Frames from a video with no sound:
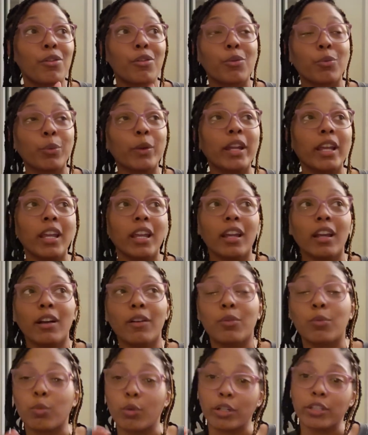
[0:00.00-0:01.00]
3
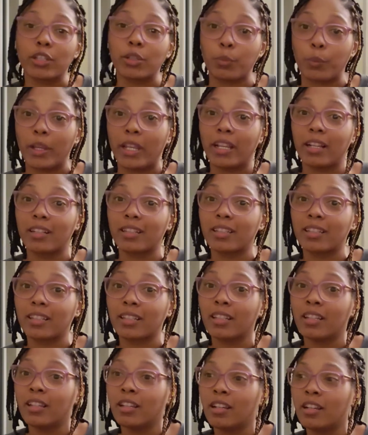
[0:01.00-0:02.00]
of worst weeks,